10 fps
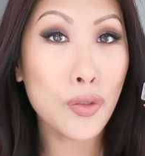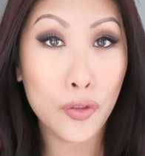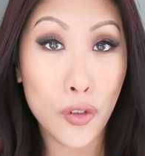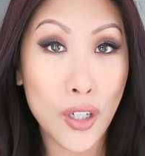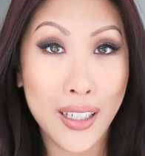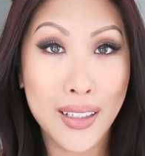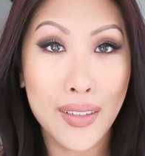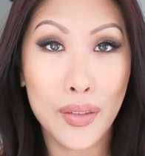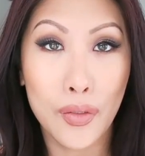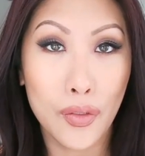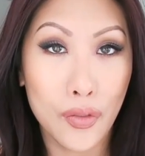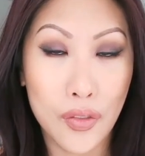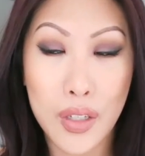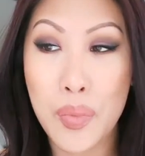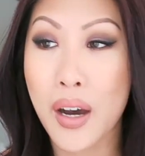was free,
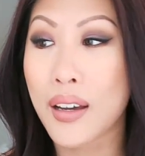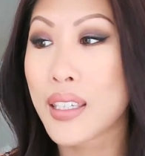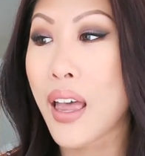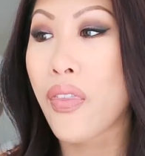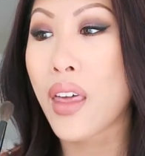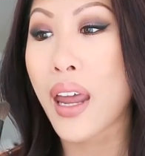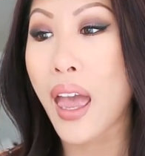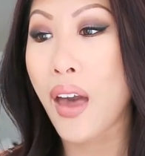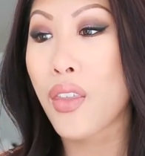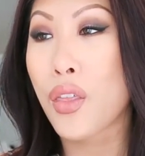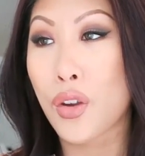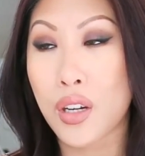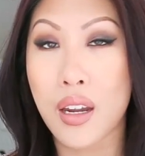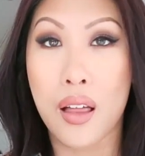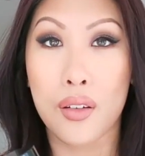50 bucks and then I had the
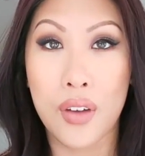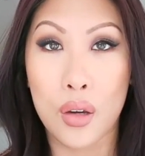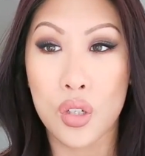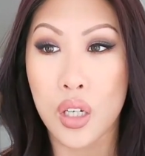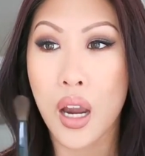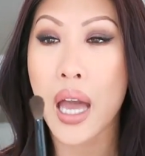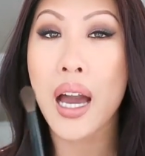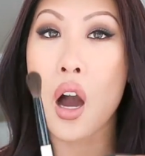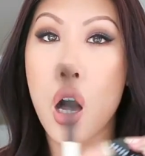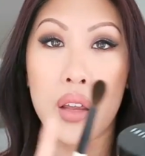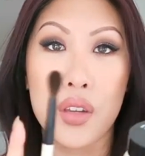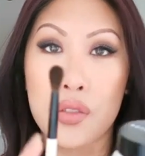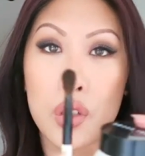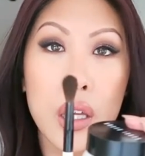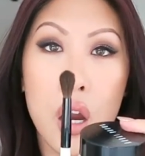$30 voucher. I got all of
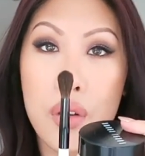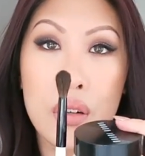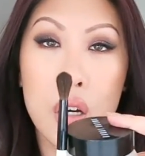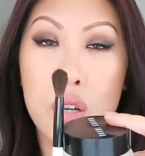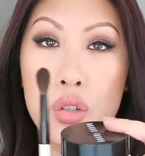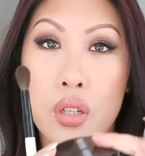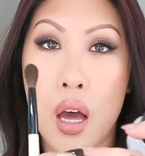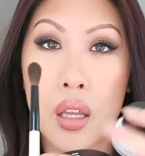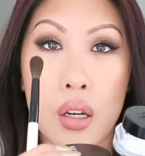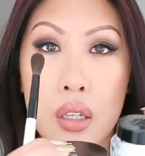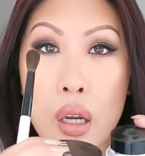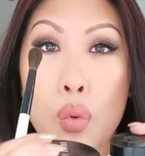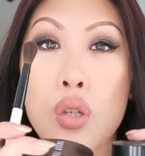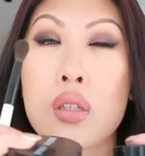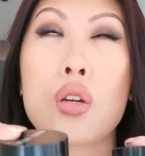this for like around $100,
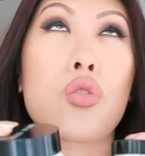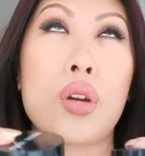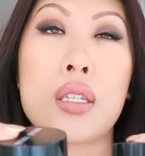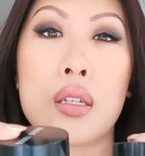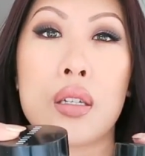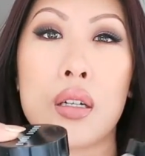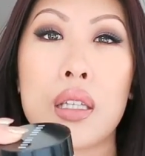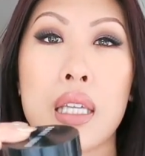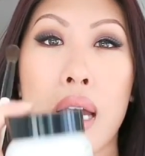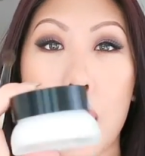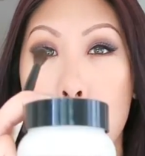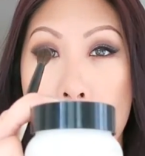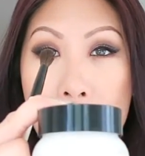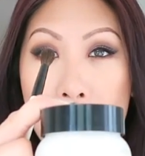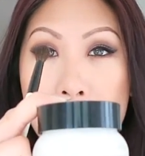like which is a crazy deal. It's like I
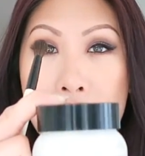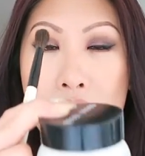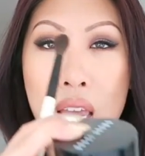bought this